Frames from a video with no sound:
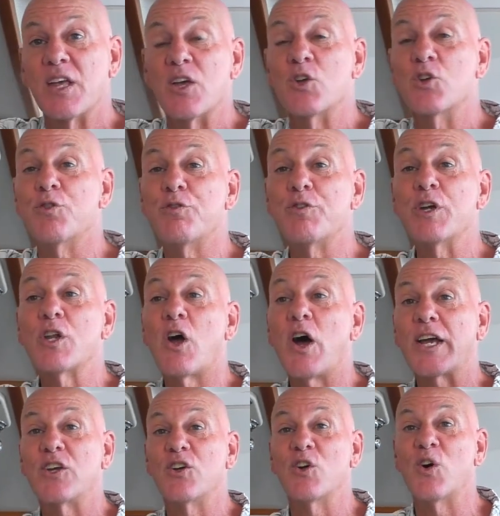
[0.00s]
you feel
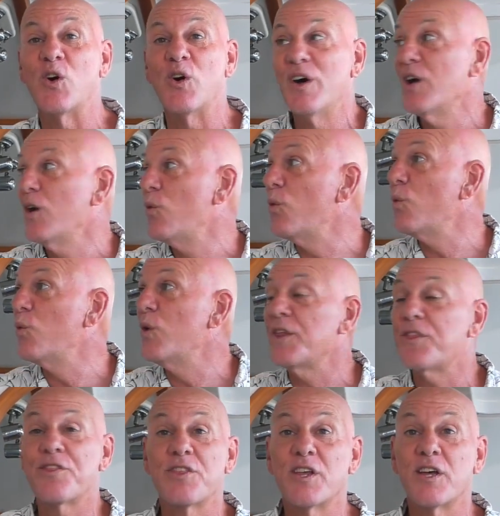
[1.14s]
like you're
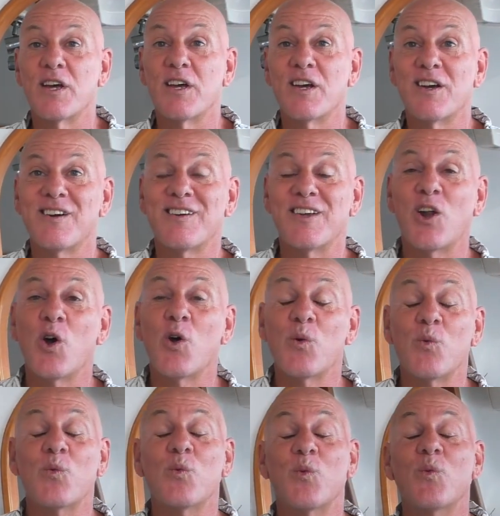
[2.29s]
with the,
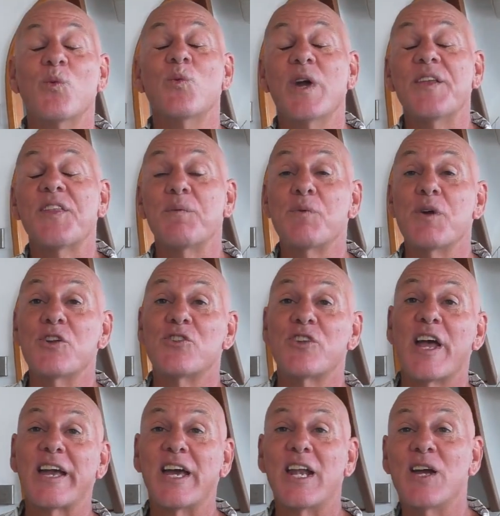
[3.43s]
in the bridge
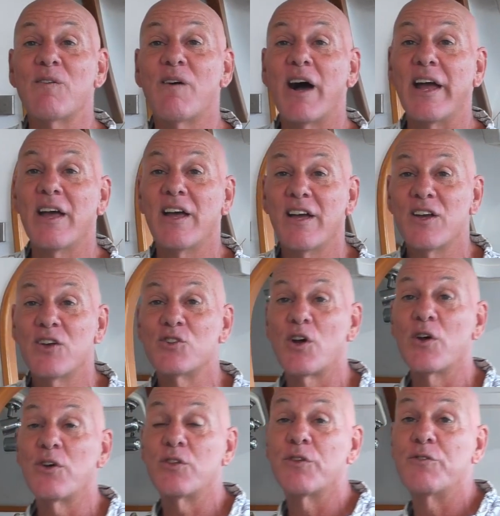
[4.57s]
deck anyway.
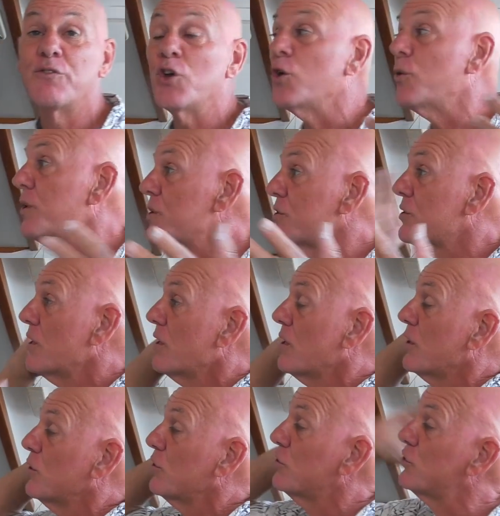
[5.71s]
So the view is
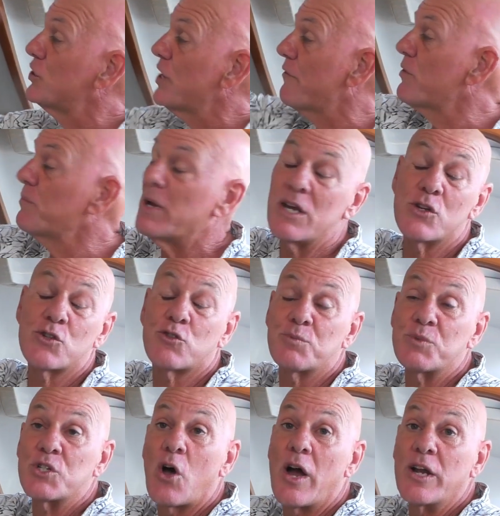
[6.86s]
7 meters from
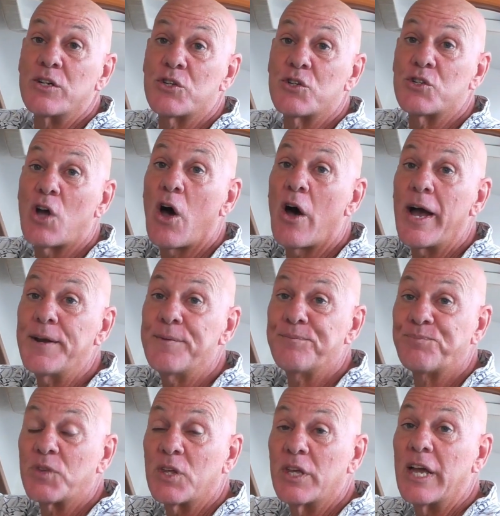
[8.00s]
side to side,
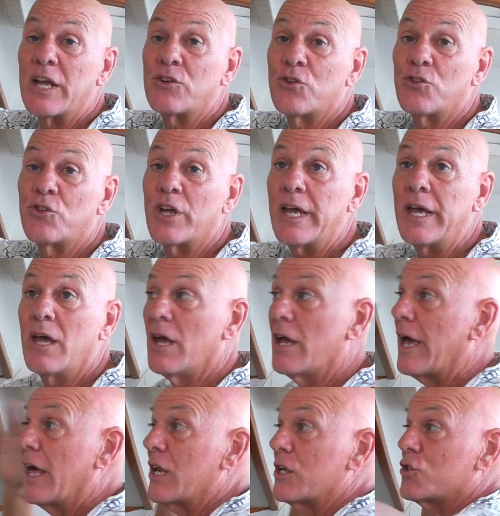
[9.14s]
you get to see,
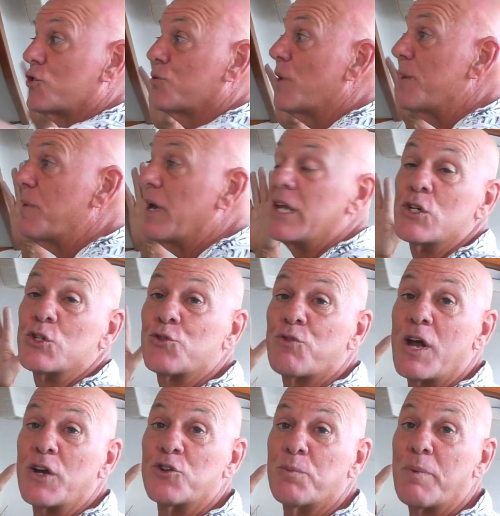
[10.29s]
and it's 3 meters
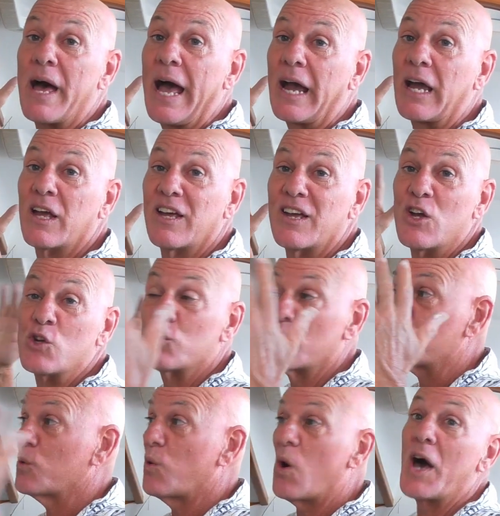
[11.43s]
front to back. So
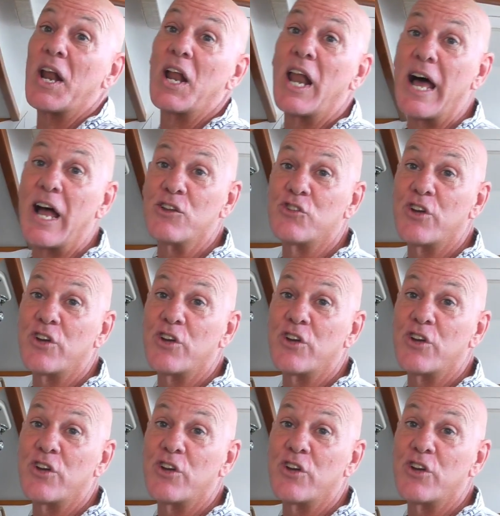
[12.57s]
it's quite a large